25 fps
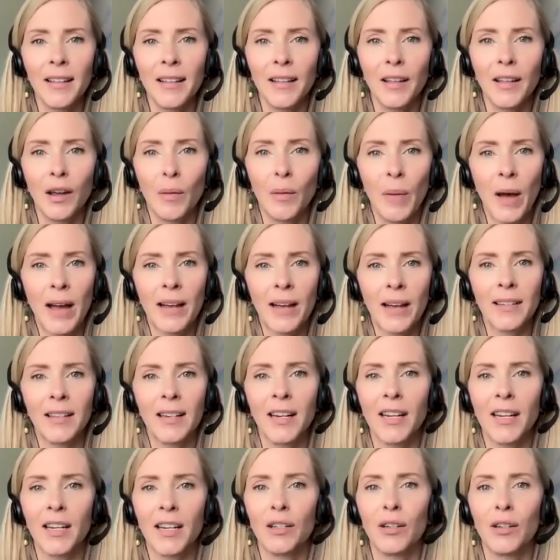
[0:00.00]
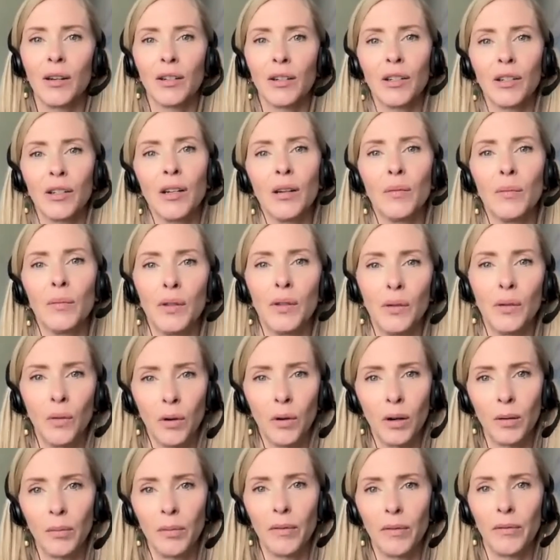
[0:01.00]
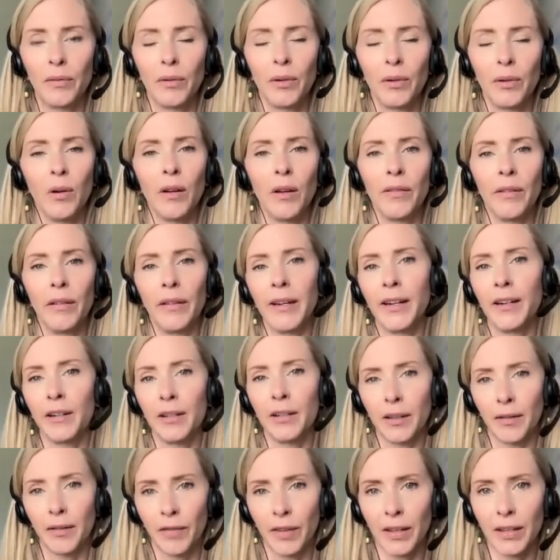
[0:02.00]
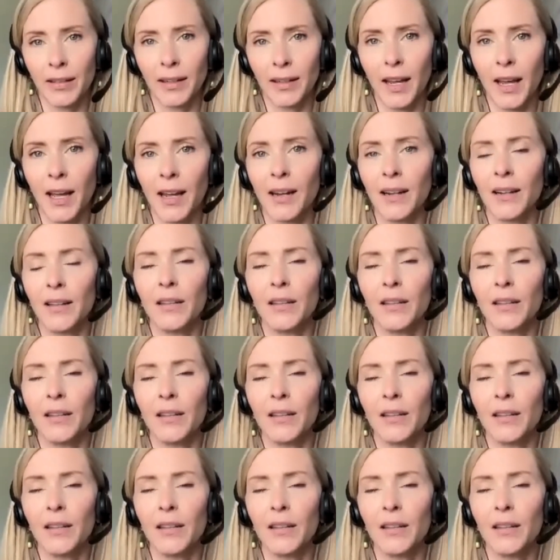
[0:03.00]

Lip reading: the capacity to actually absorb through all the layers of the skin.